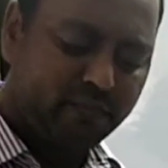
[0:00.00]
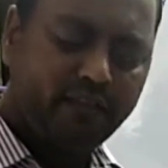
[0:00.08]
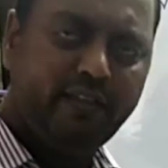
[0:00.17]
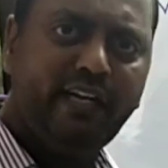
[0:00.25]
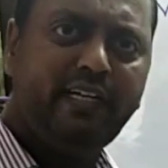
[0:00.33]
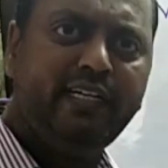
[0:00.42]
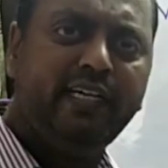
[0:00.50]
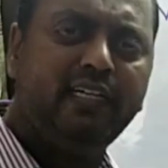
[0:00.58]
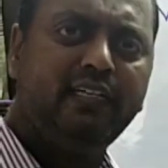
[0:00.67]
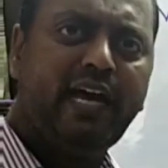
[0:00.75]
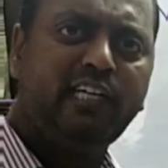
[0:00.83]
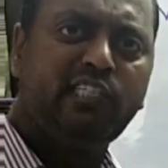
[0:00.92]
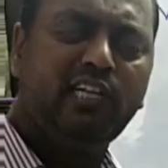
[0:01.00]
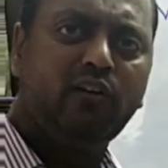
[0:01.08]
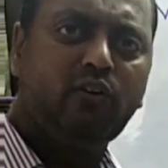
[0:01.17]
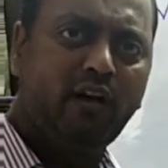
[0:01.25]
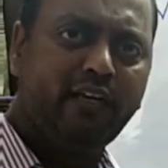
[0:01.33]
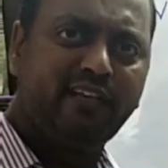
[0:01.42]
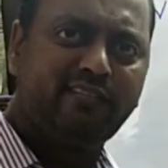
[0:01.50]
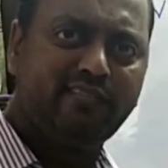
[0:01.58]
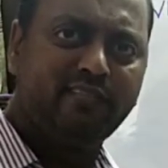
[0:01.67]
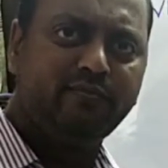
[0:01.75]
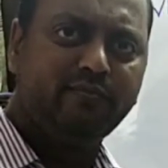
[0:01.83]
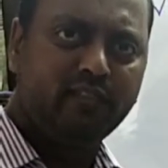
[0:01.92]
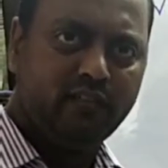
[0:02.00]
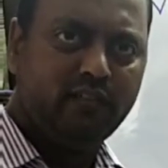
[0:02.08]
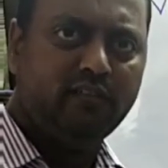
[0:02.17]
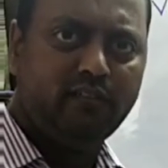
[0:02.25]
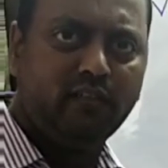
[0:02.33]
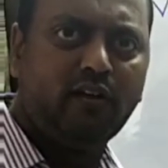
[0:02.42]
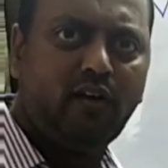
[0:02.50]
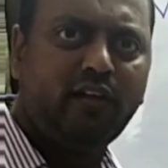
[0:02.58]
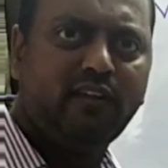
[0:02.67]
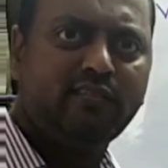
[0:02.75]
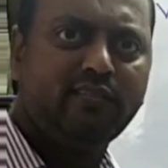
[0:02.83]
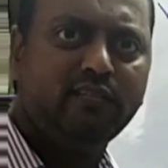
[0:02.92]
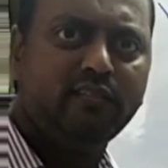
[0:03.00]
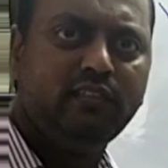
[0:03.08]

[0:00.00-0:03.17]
The Indian National Congress the Congress,